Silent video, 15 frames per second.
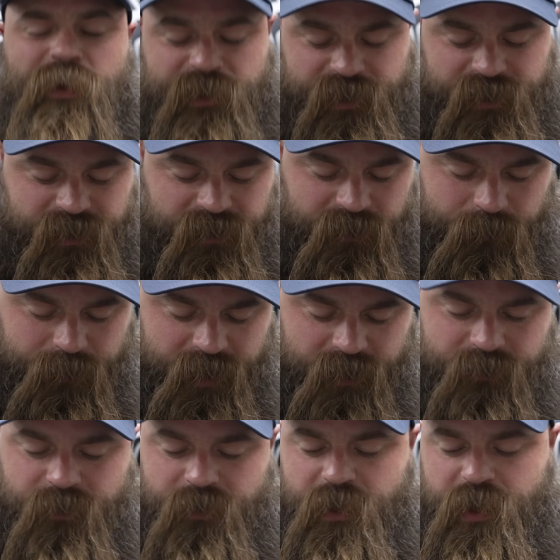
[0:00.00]
on this a little
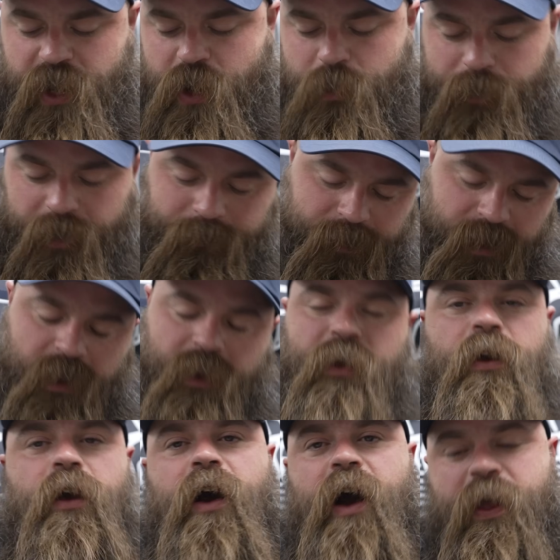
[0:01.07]
bit ago, but
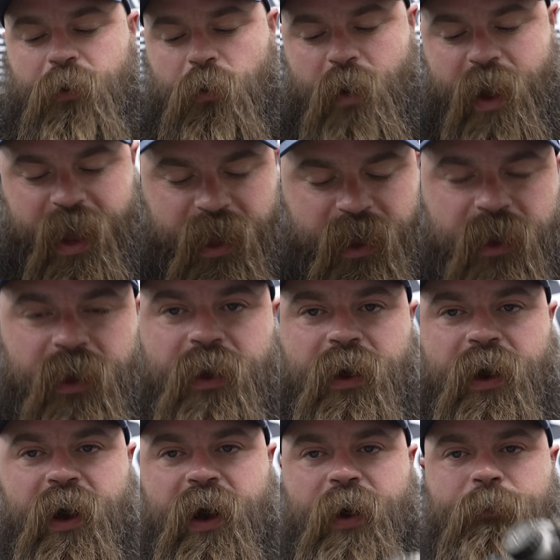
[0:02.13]
either way,
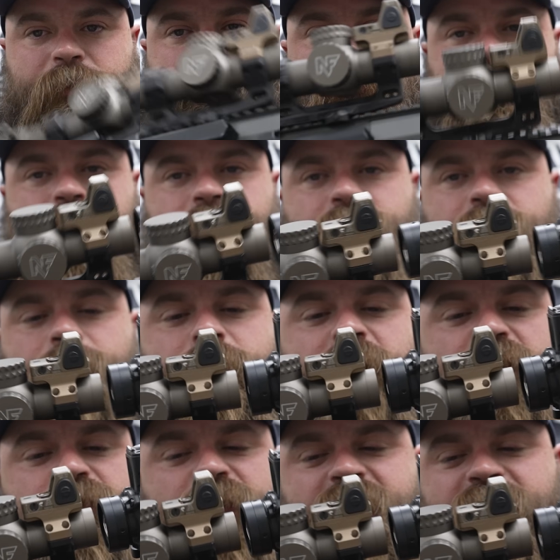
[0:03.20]

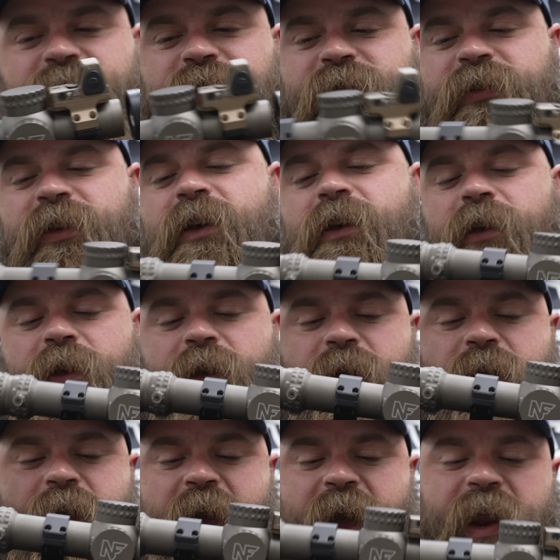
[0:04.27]
Mini Fix.
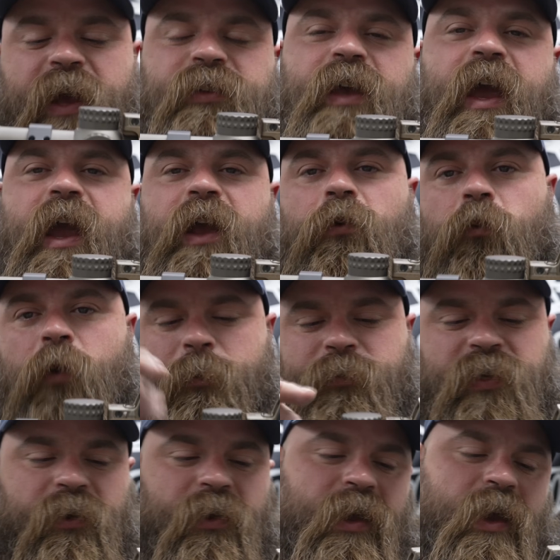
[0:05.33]
NX8
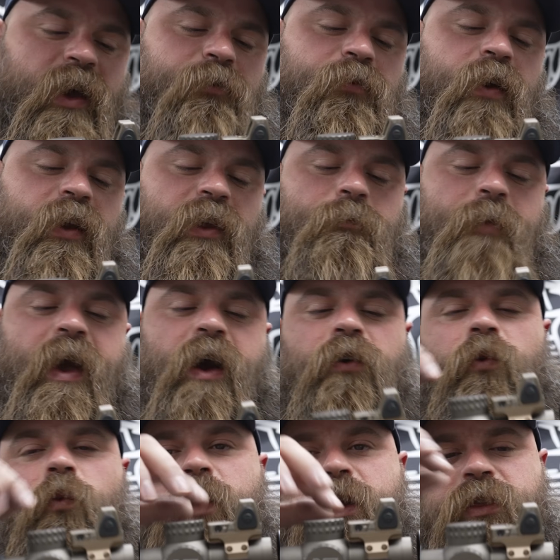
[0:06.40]
Reptilia fucking
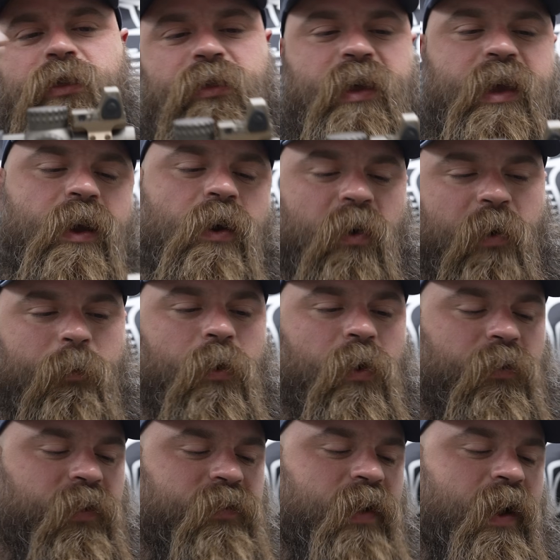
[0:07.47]
mount with the RMR
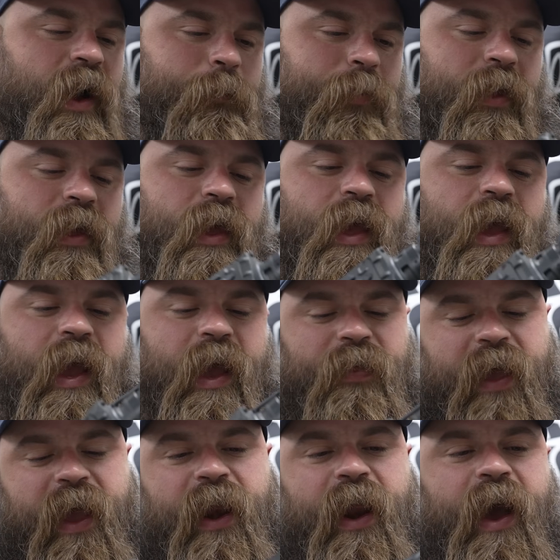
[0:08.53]
on the top. And
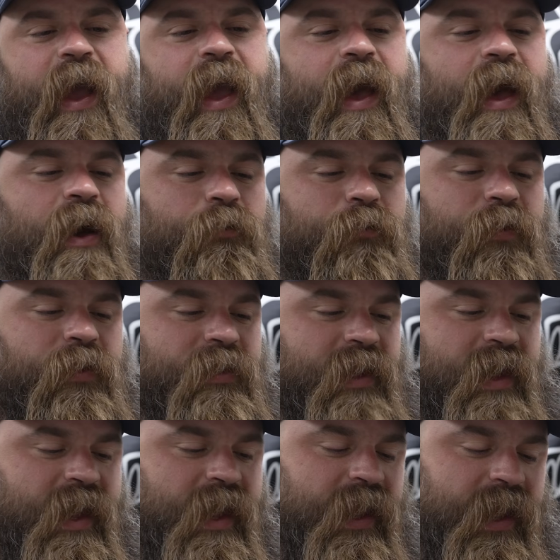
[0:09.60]
then I have
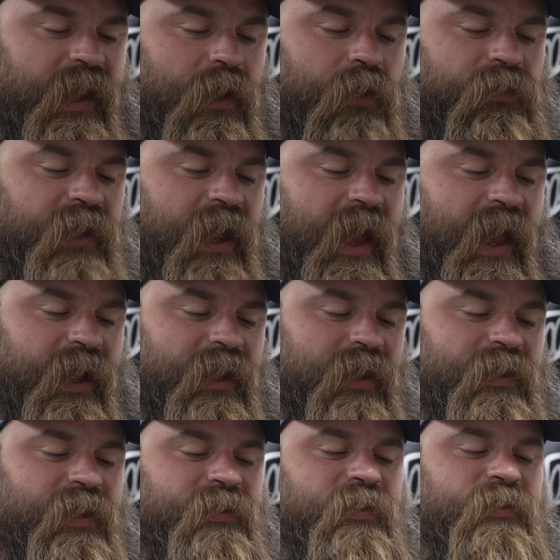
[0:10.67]
the EOTech.
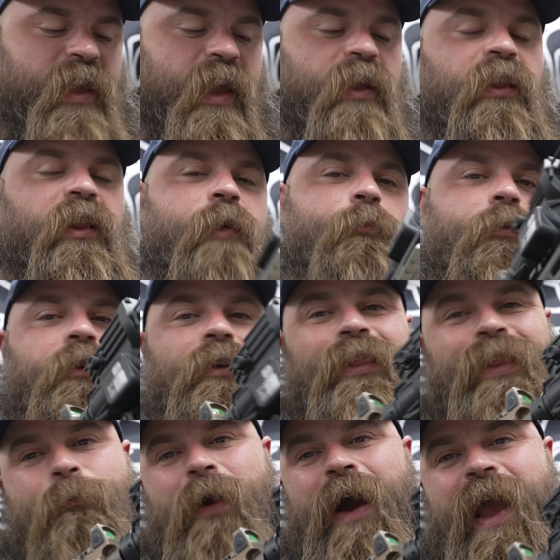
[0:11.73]
This is a clip
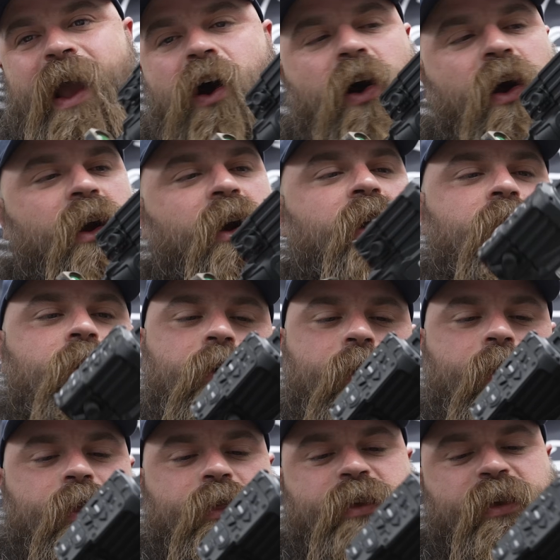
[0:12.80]
IR.
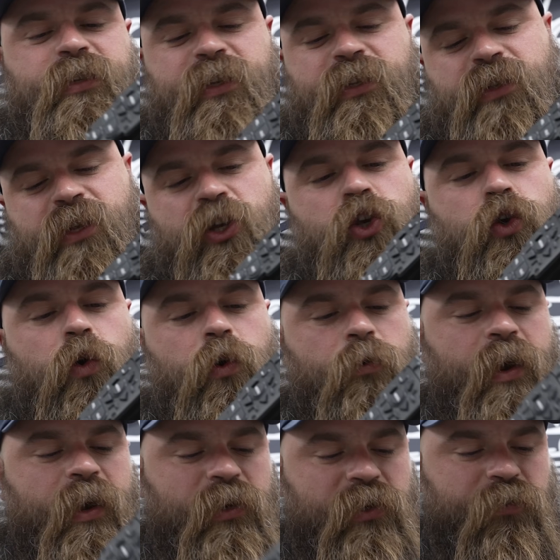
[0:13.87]
This is the short
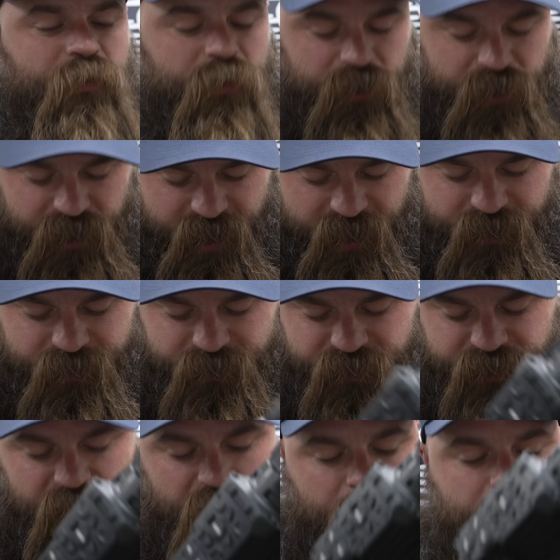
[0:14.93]
range version.
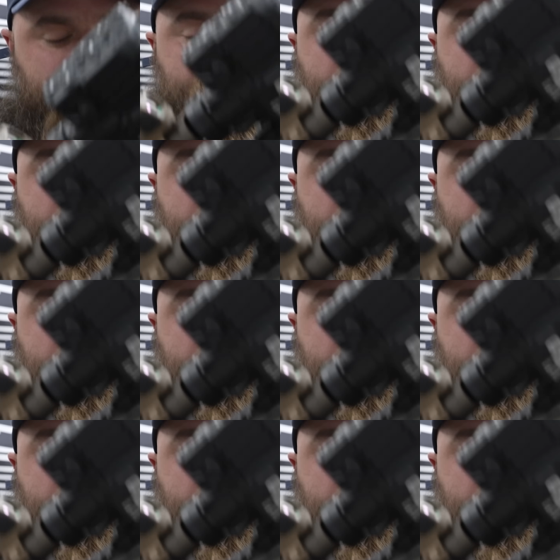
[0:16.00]
So